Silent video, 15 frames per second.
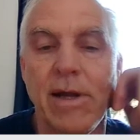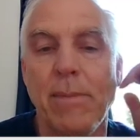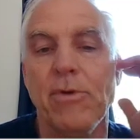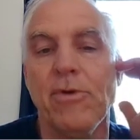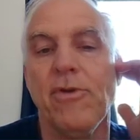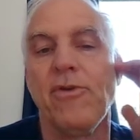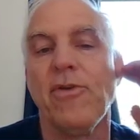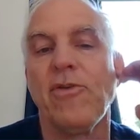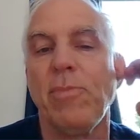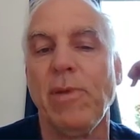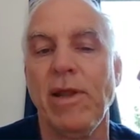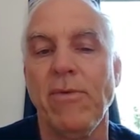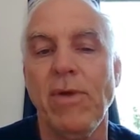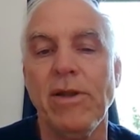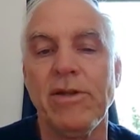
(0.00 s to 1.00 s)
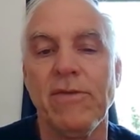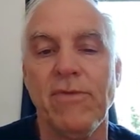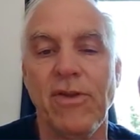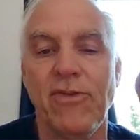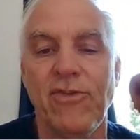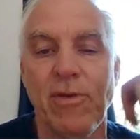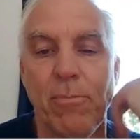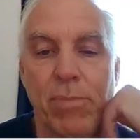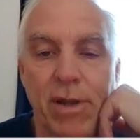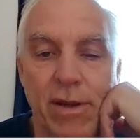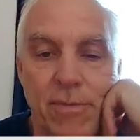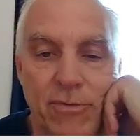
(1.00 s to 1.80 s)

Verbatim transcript: I'm going to just play relatively simply.